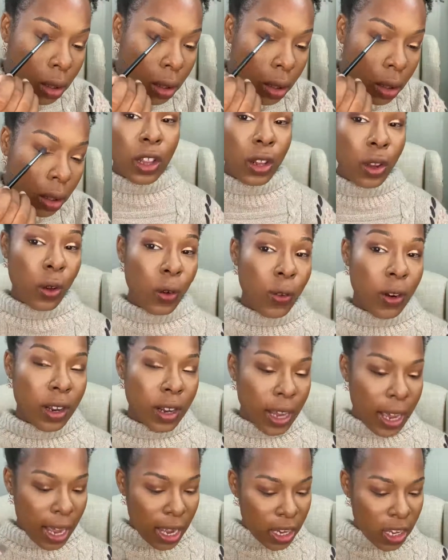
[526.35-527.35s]
The lower
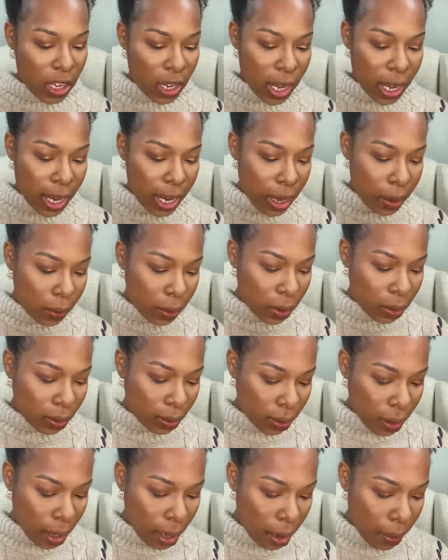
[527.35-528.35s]
lash line, I'm
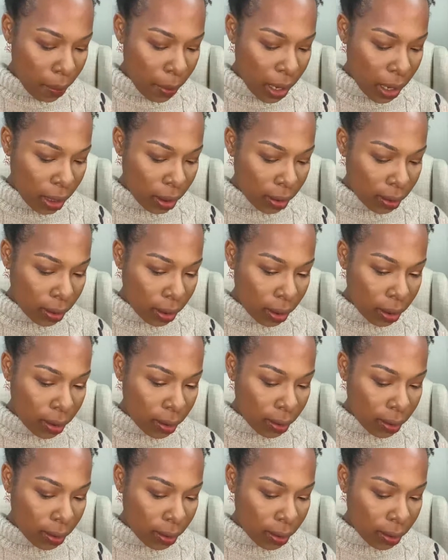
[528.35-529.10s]
just gonna mix